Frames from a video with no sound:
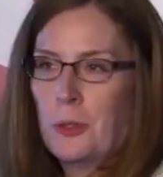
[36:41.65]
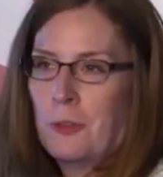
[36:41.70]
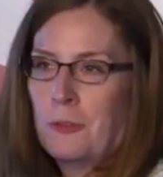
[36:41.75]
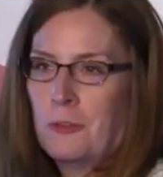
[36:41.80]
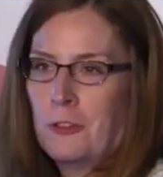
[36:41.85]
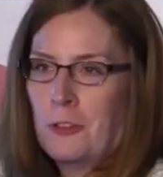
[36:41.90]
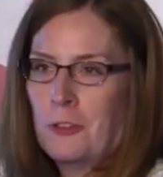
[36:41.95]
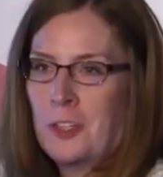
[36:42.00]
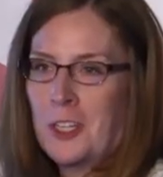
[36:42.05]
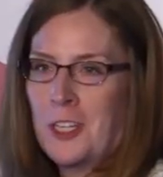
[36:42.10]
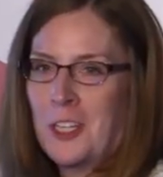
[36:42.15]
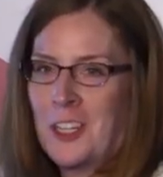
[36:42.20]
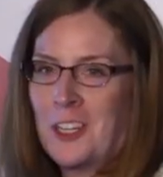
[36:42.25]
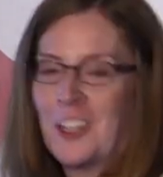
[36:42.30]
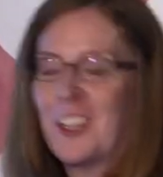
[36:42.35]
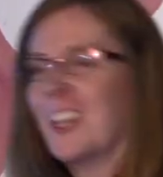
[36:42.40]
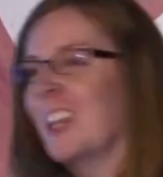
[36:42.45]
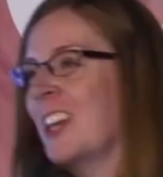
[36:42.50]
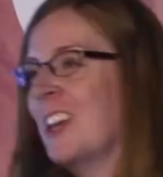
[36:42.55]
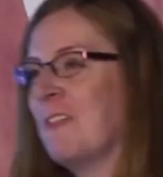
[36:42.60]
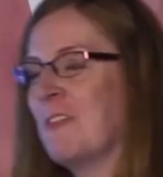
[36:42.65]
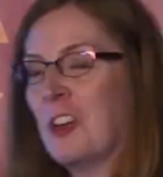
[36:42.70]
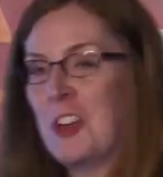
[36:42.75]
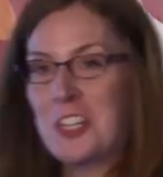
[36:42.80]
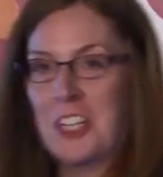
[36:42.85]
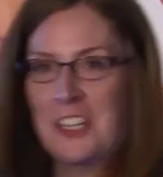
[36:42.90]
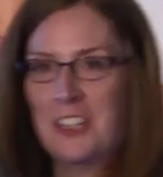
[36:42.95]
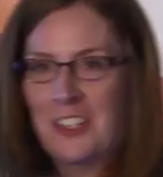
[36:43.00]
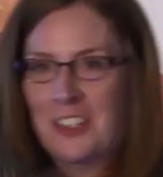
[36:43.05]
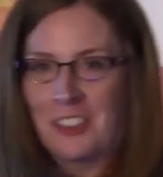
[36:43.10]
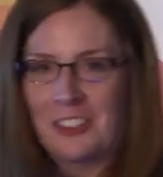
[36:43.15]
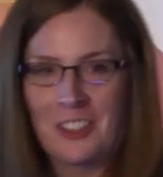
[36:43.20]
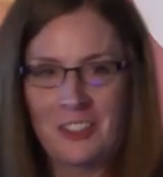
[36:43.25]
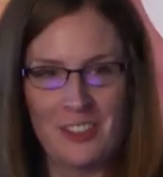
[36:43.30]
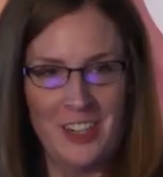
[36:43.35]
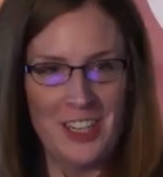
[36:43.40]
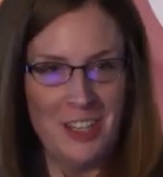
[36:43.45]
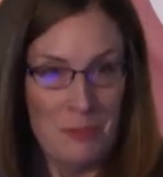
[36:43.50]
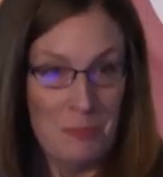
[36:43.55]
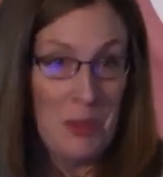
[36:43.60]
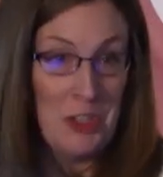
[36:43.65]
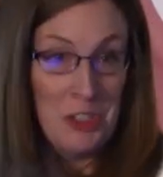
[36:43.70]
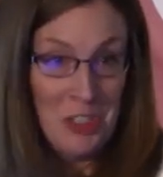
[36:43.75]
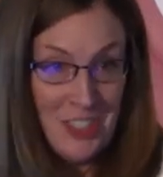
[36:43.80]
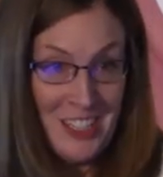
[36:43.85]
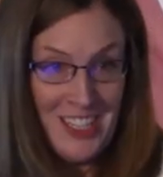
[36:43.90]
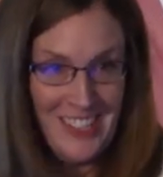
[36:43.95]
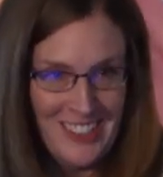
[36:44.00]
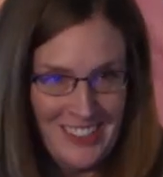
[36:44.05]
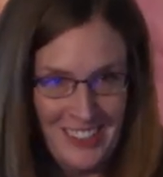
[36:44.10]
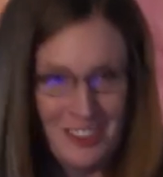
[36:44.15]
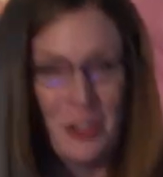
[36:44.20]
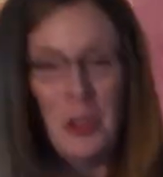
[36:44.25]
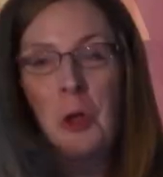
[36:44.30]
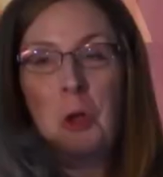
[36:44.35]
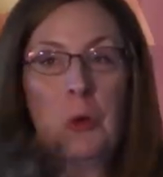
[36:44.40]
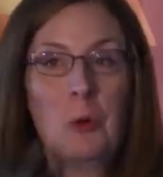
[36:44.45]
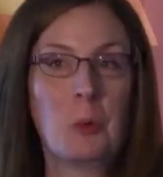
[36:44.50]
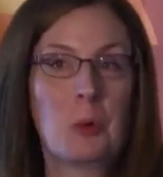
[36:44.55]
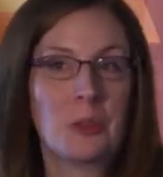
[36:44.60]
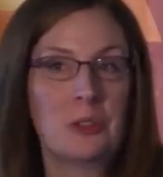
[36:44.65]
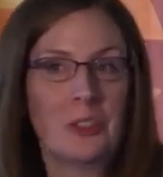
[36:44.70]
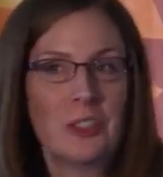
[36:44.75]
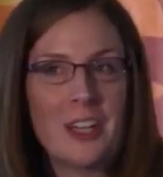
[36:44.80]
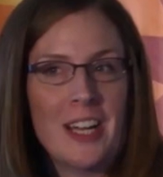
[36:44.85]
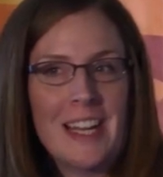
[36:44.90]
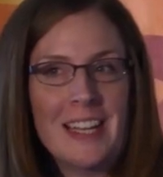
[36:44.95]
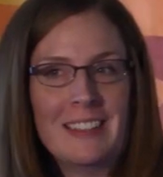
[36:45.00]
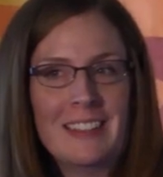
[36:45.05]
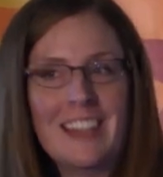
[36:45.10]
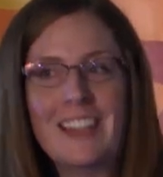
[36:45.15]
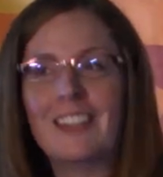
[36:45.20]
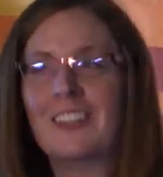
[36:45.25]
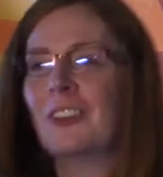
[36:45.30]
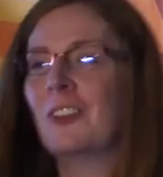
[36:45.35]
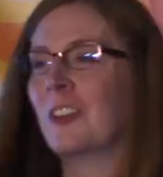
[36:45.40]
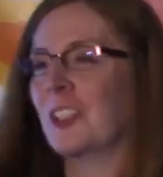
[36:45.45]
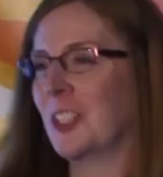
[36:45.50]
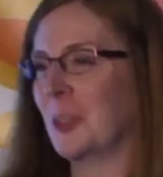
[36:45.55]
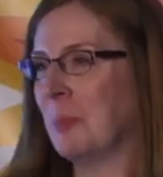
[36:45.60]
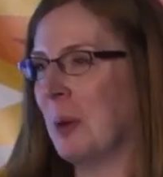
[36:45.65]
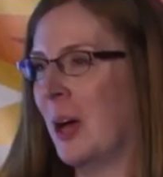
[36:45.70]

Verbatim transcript: So if you're thinking very detailed, right, you mentioned detailed, WorldShare ILL or